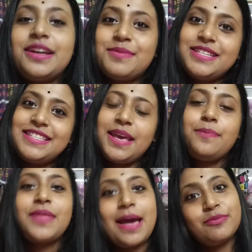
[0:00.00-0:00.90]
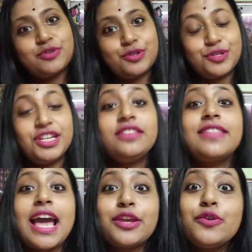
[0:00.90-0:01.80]
Namaste, I'm Ushoshi.
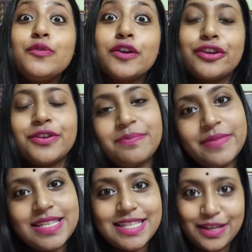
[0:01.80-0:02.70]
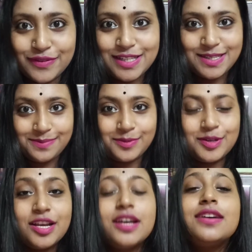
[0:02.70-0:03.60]
Thank you for your immense love and
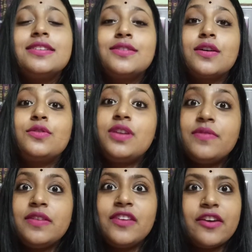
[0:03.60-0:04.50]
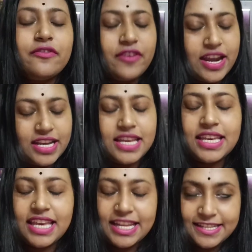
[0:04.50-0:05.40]
support. So today will be a
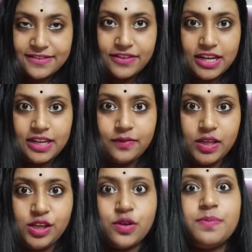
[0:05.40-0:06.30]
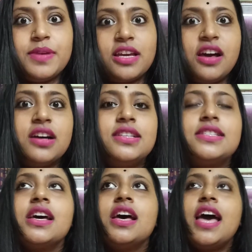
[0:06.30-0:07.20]
very kids friendly video
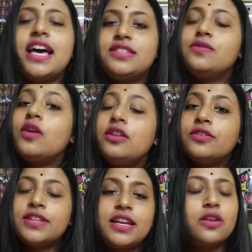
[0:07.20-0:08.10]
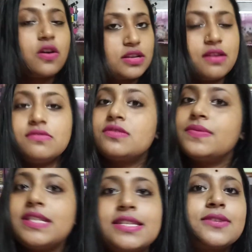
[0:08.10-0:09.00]
because as you all know that
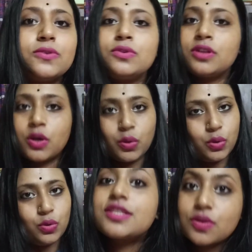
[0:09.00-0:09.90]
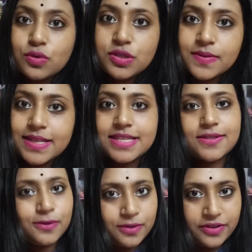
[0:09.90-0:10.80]
lockdowns will soon go. Schools will
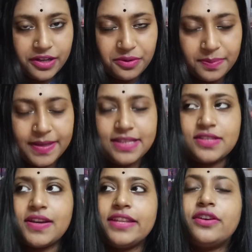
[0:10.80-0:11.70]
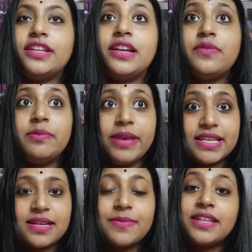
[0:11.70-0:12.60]
soon reopen. So I thought that I will
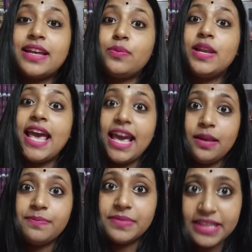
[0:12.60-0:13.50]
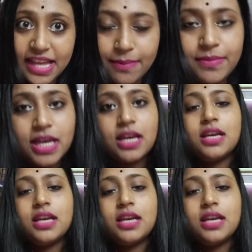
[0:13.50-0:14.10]
make something that will help them.